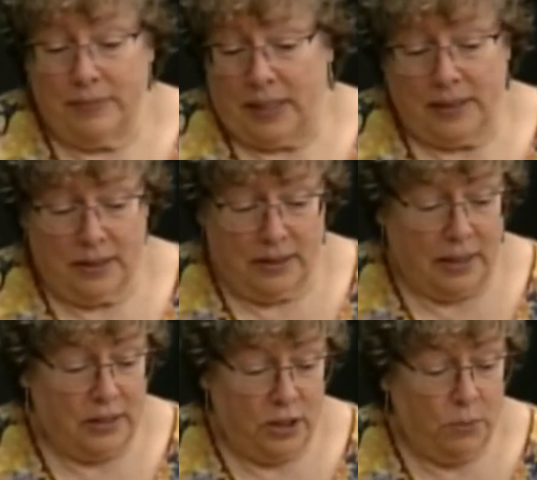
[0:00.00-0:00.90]

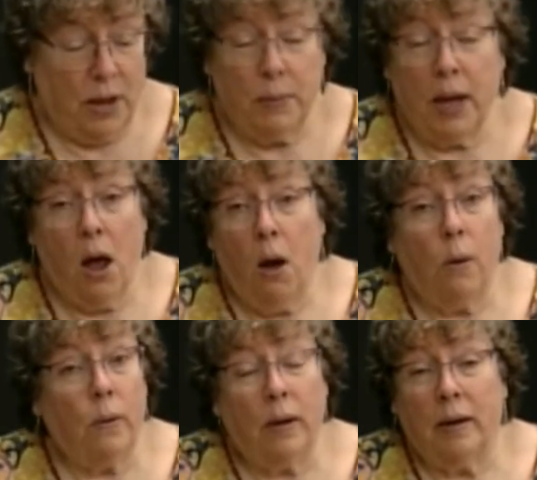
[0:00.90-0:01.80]
the way we
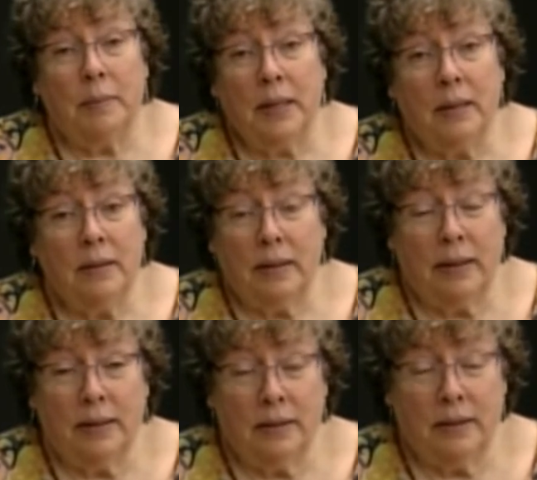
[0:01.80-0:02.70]
go. I mean,
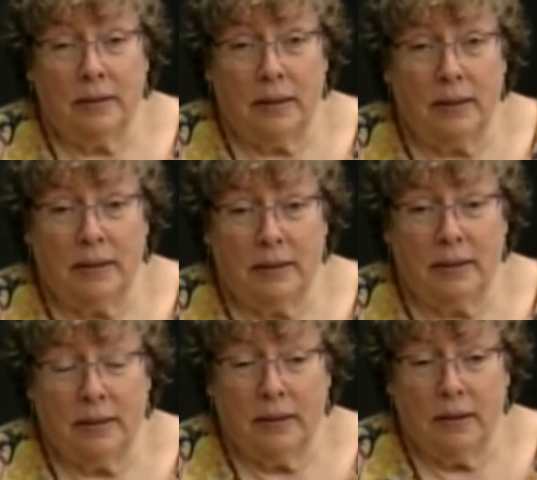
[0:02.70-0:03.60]
and